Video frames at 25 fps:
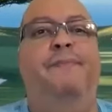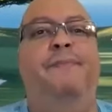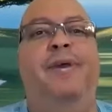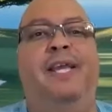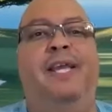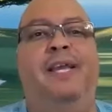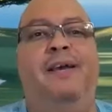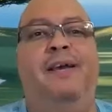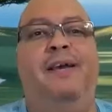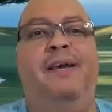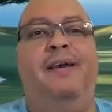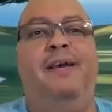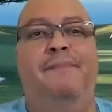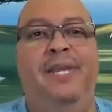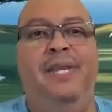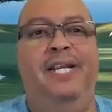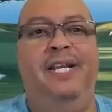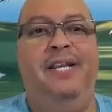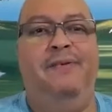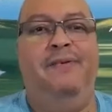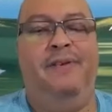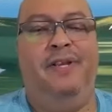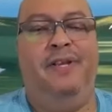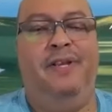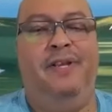mega
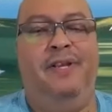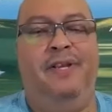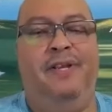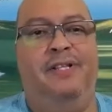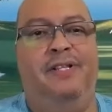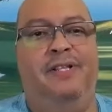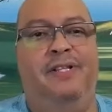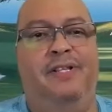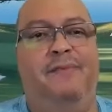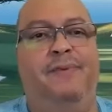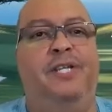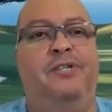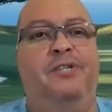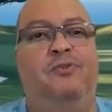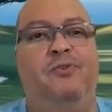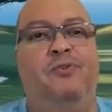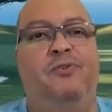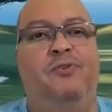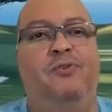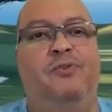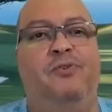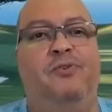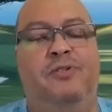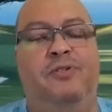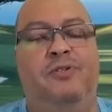meeting on the PGA
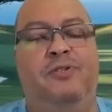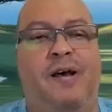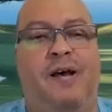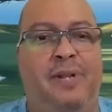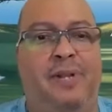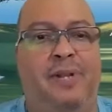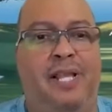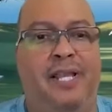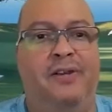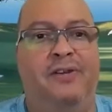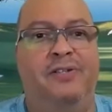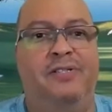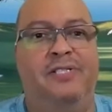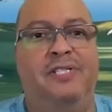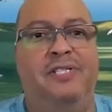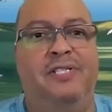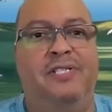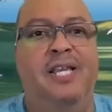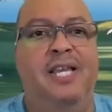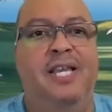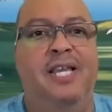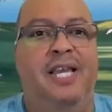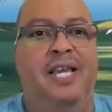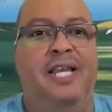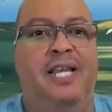Tour top players
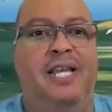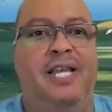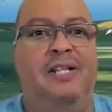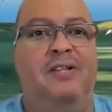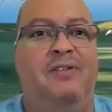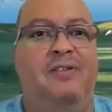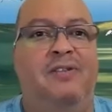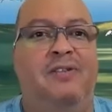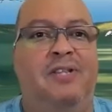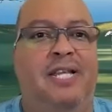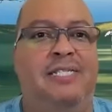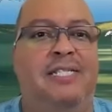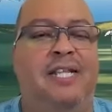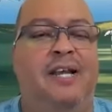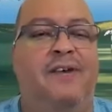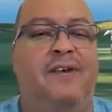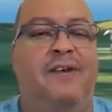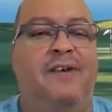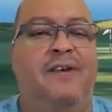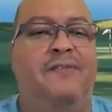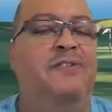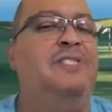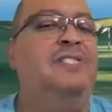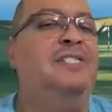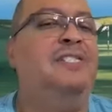and all that stuff.
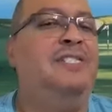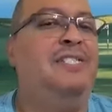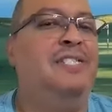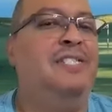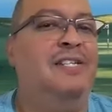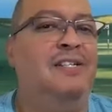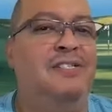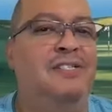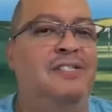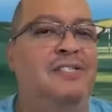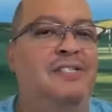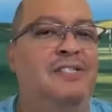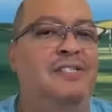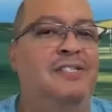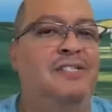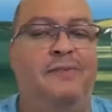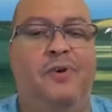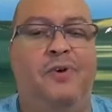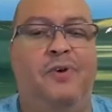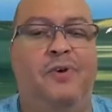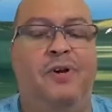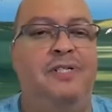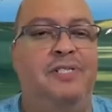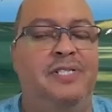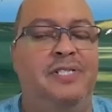There's still some
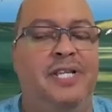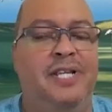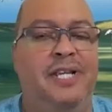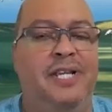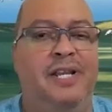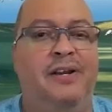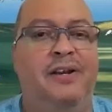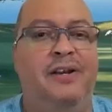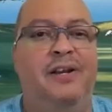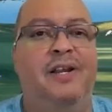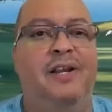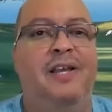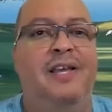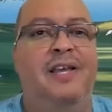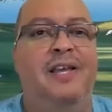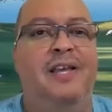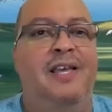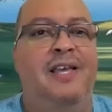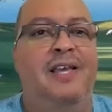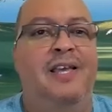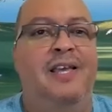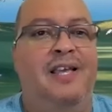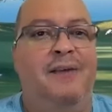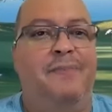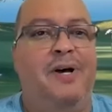rumblings there
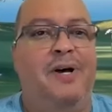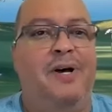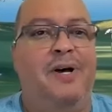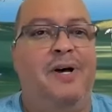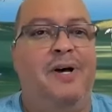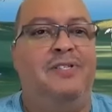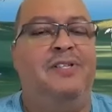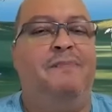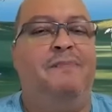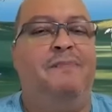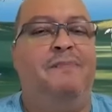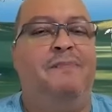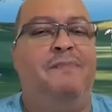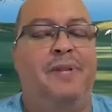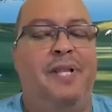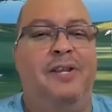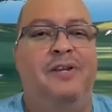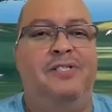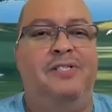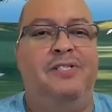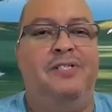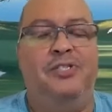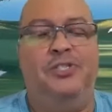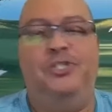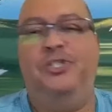about some
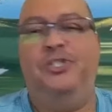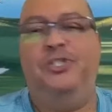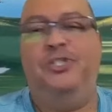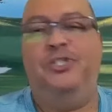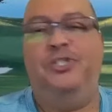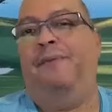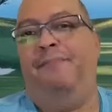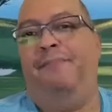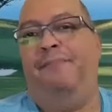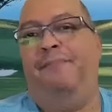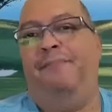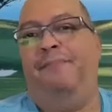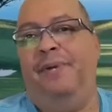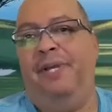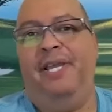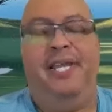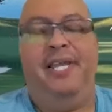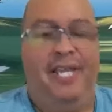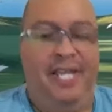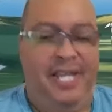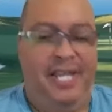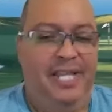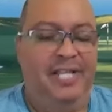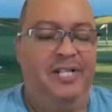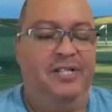players jumping
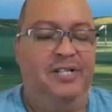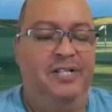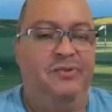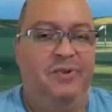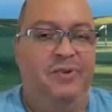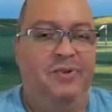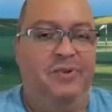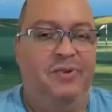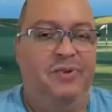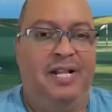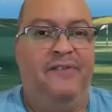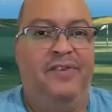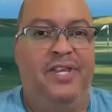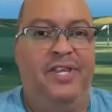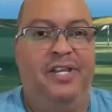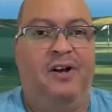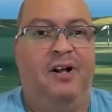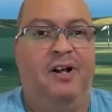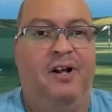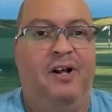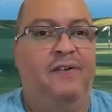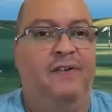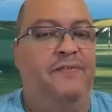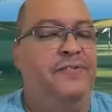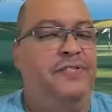into LIV
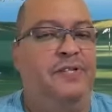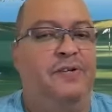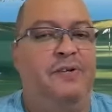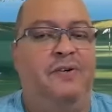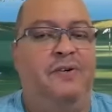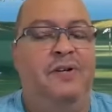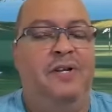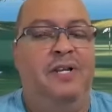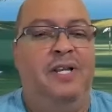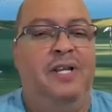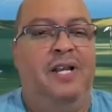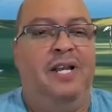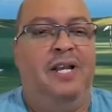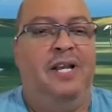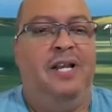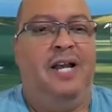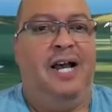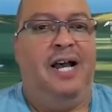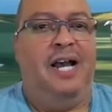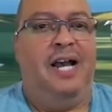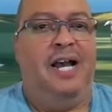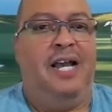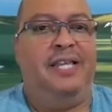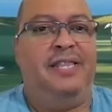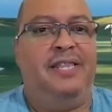golf. So
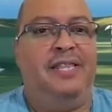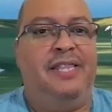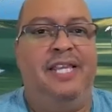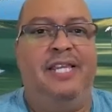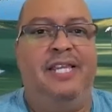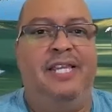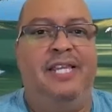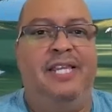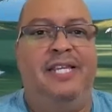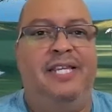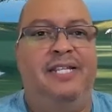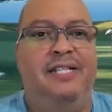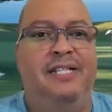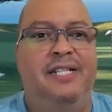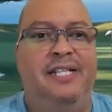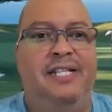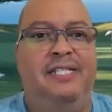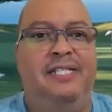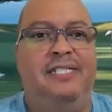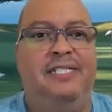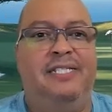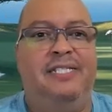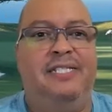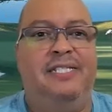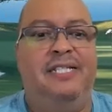I think
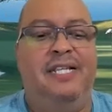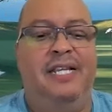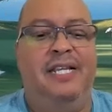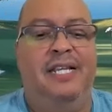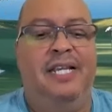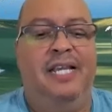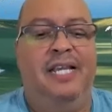this,